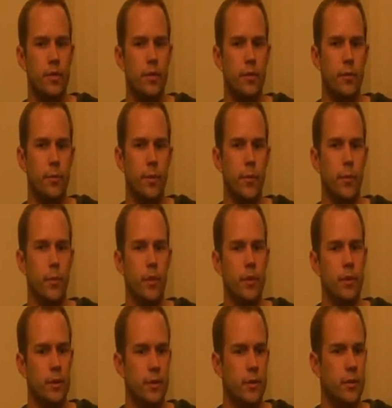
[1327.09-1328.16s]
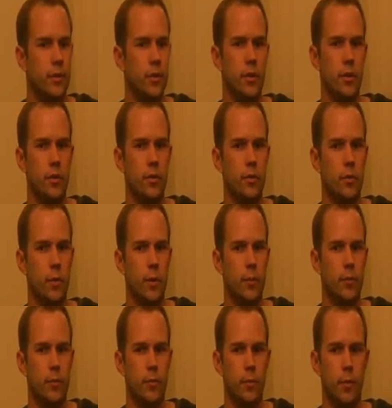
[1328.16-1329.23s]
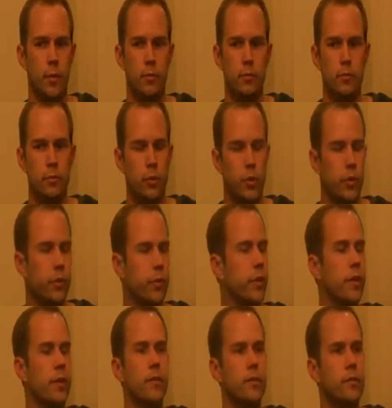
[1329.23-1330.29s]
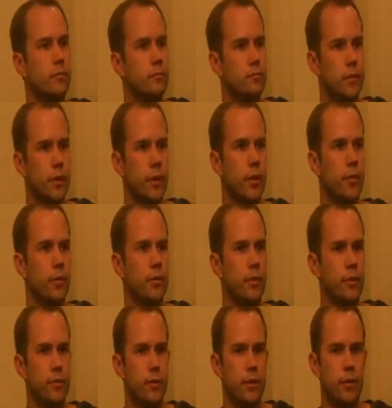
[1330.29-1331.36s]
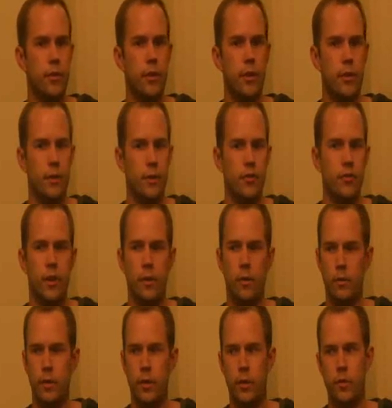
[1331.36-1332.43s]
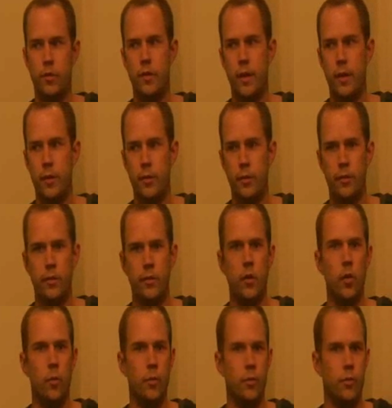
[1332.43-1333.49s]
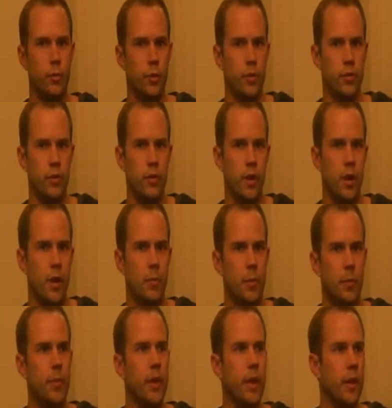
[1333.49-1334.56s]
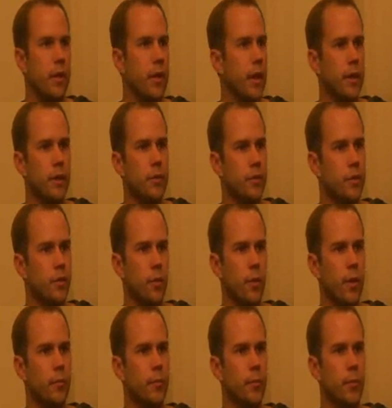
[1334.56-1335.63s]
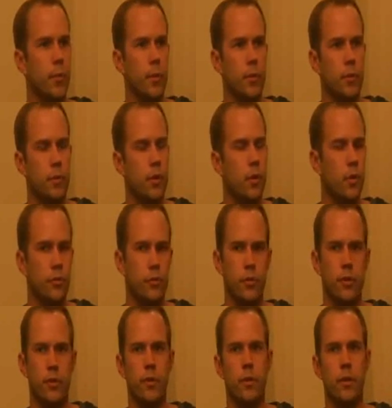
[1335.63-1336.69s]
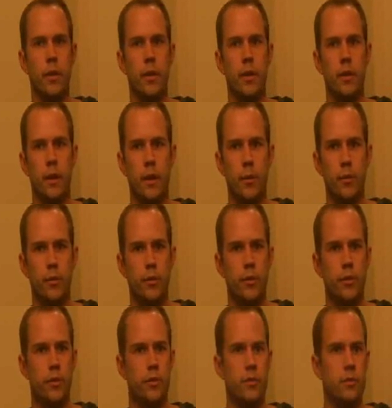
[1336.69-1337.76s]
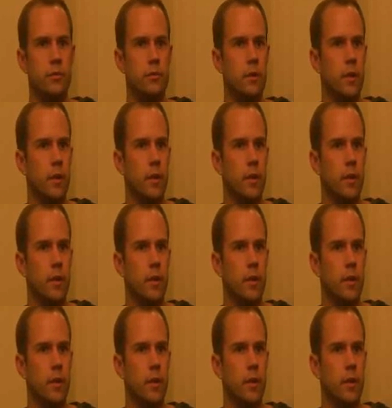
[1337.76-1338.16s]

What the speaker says: best if people can continue to use the web to promote good things. Just in general, standards, open source, but beyond that, using the web to promote culture and languages.